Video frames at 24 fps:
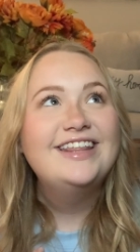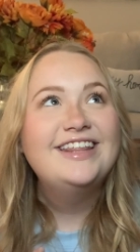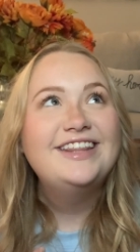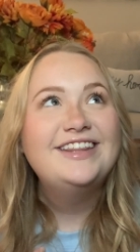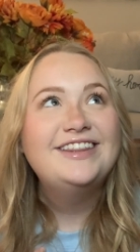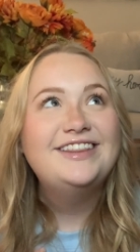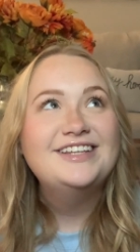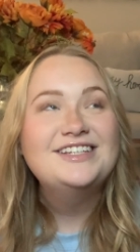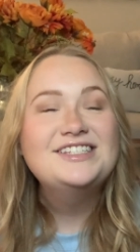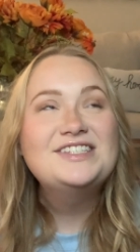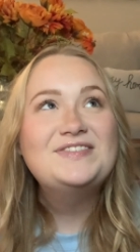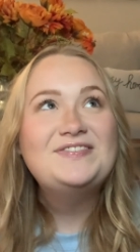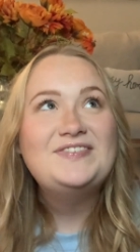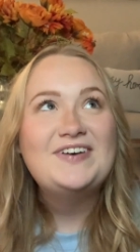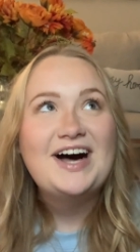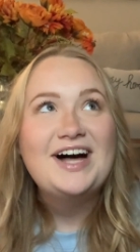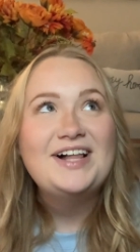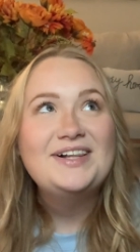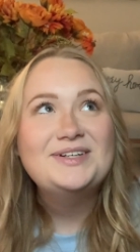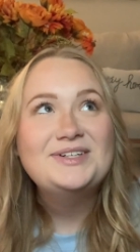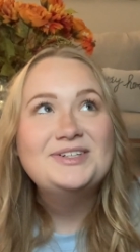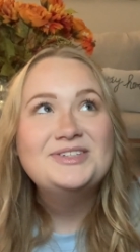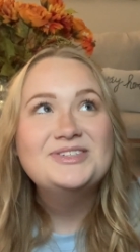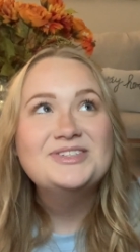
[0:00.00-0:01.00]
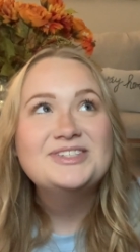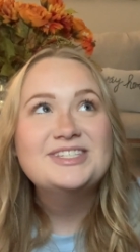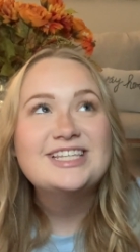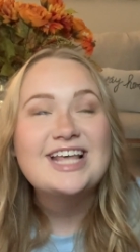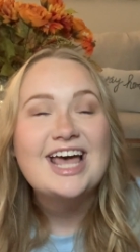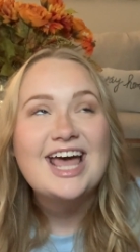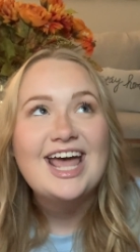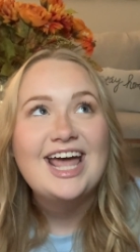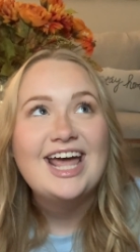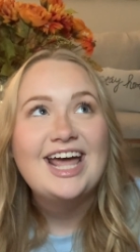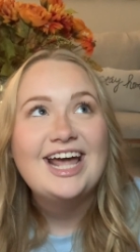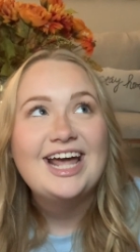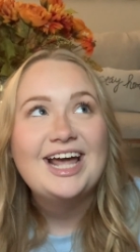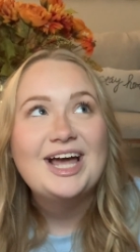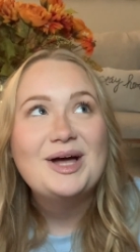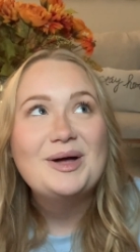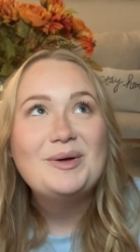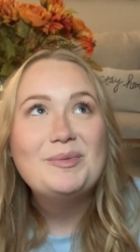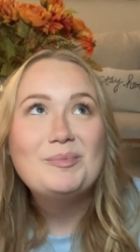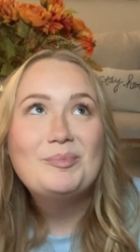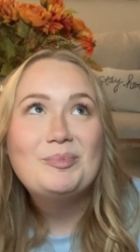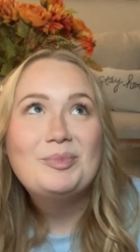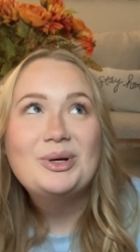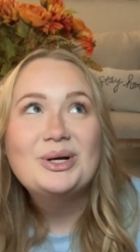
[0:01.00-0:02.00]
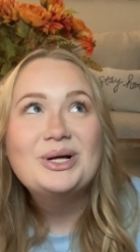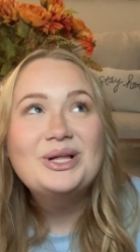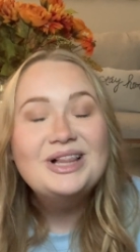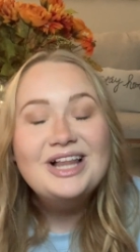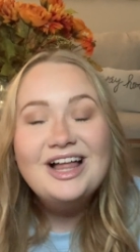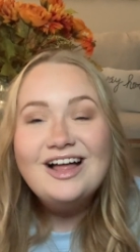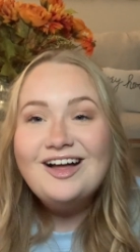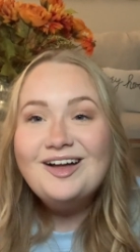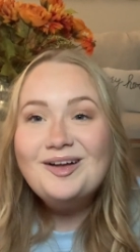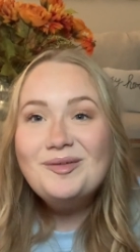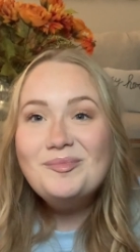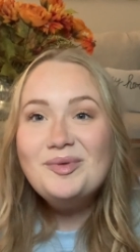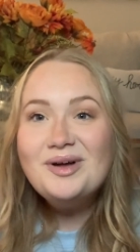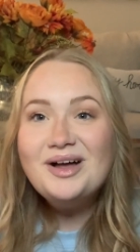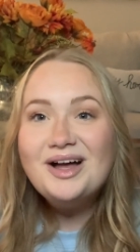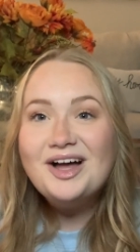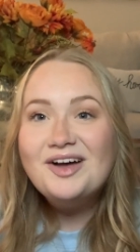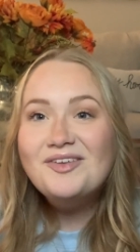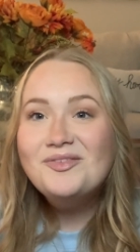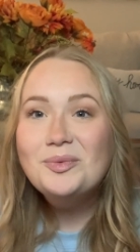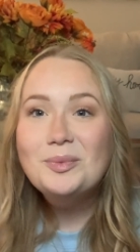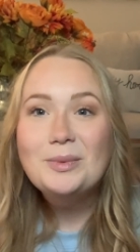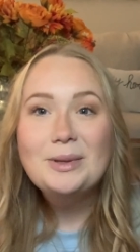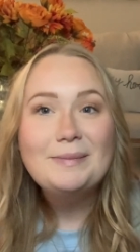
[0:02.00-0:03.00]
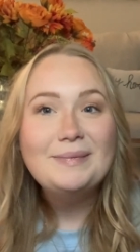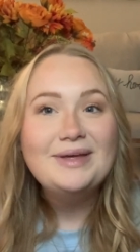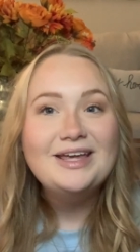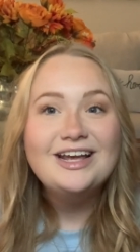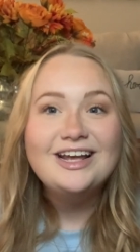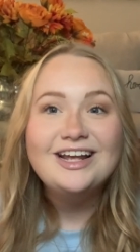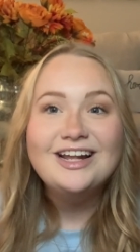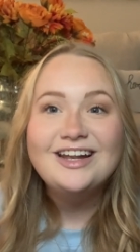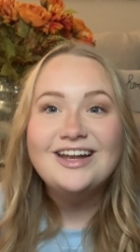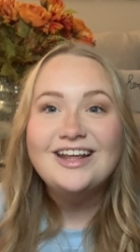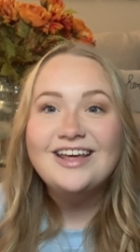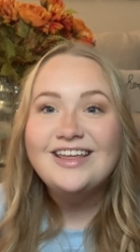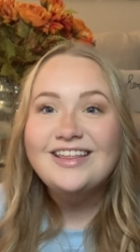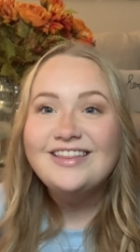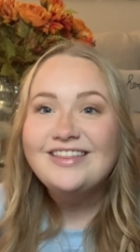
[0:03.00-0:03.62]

This follows a book club of women.